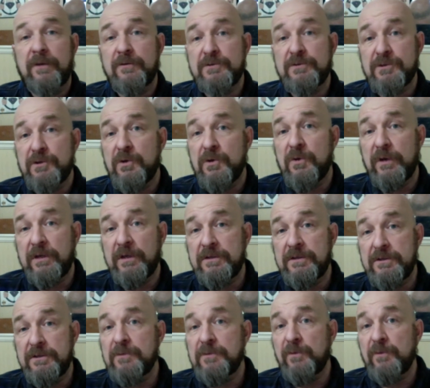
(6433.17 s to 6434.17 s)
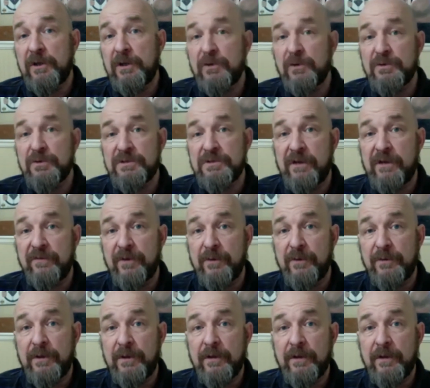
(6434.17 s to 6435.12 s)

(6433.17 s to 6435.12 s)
doing it. There's some really cool stuff out there.